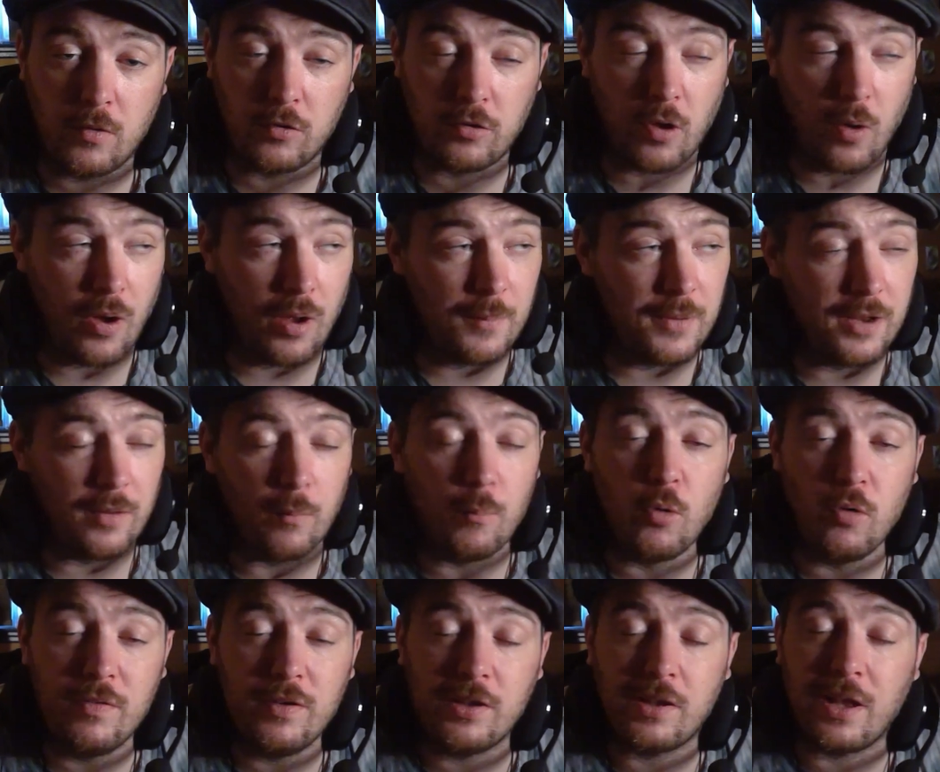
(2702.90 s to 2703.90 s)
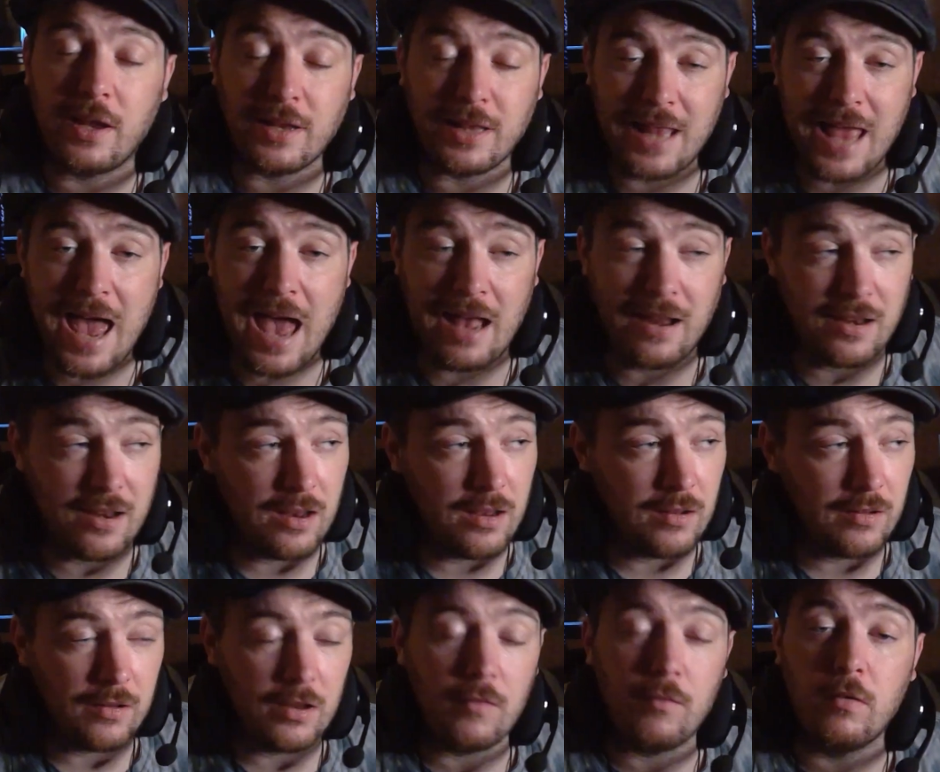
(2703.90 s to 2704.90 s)
So, I mean, movies like that,
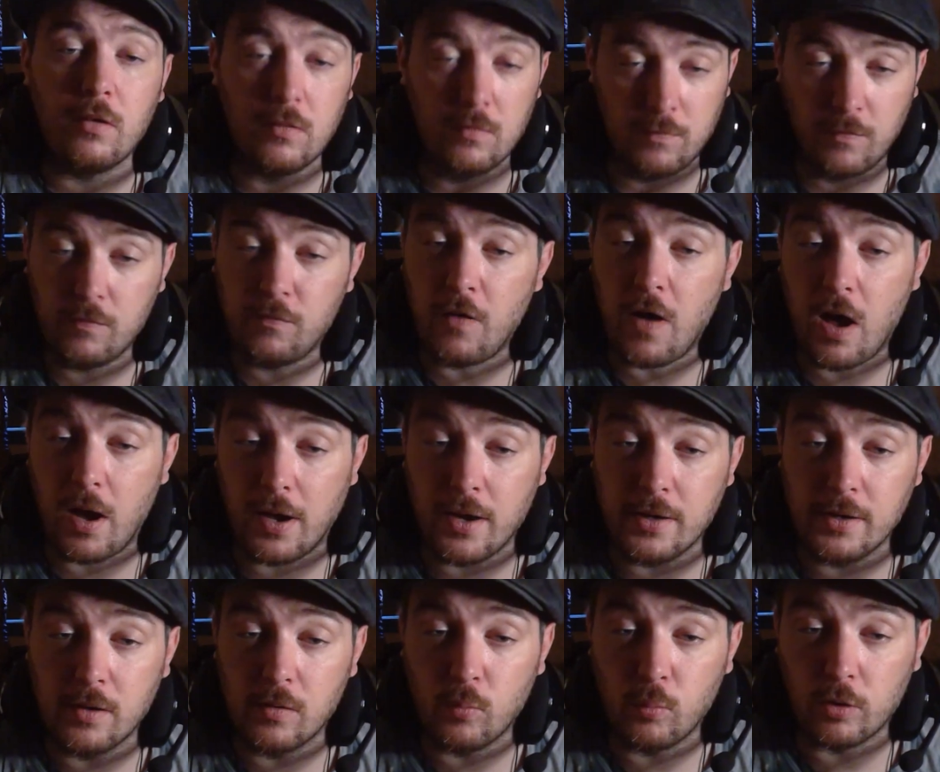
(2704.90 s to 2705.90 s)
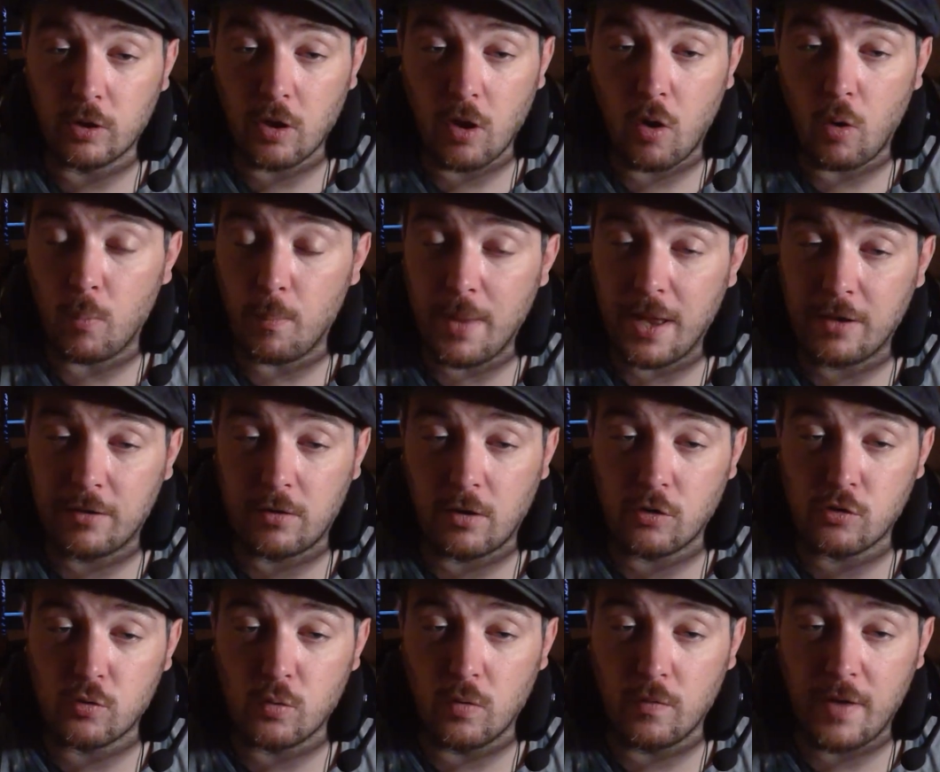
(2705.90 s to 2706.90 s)
fine, with the whole based
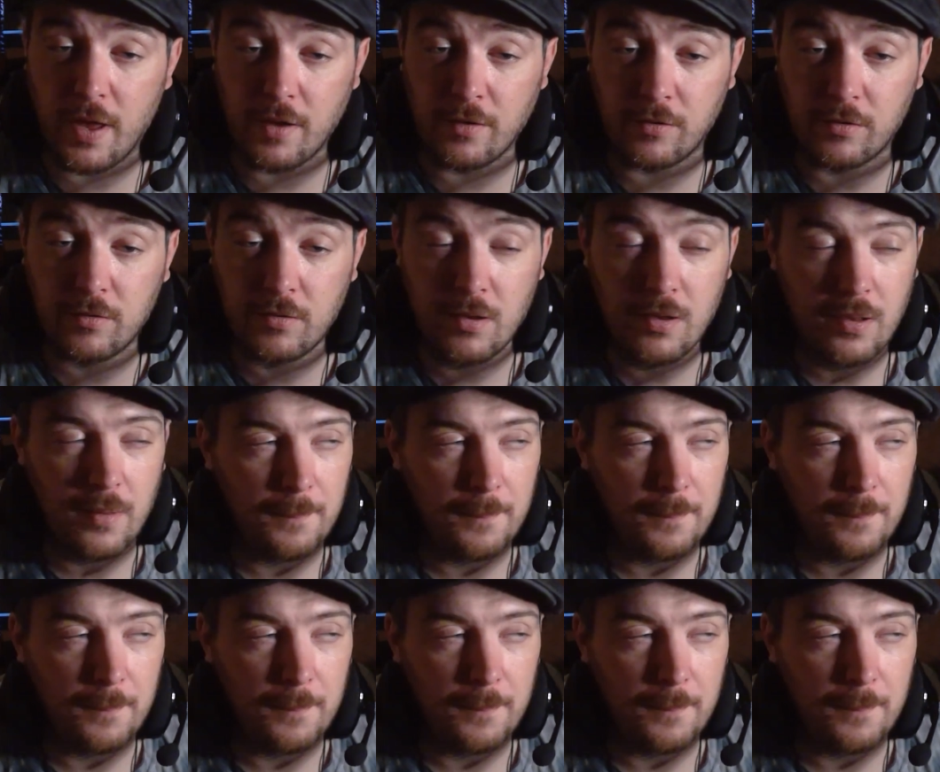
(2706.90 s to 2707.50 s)
on true events.